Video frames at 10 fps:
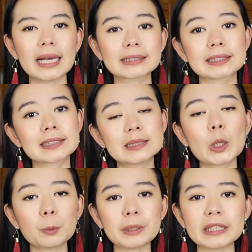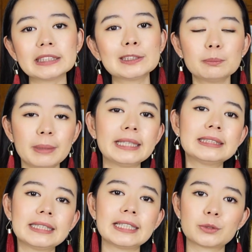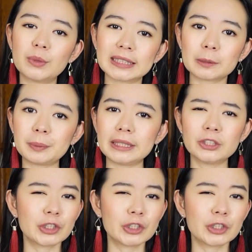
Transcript: as the snow pea to make today's recipe